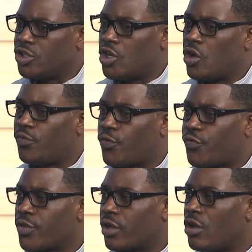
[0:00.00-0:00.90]
You know, for,
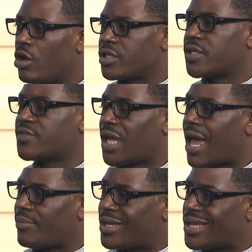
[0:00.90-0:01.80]
for the longest of
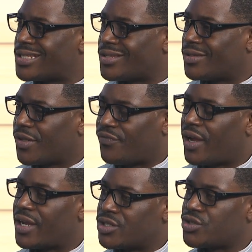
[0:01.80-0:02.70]
time, because of the, the
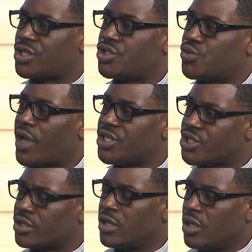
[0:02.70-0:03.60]
financial
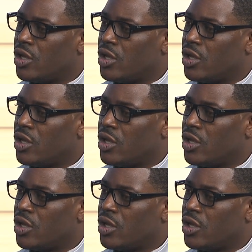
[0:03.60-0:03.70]
situation,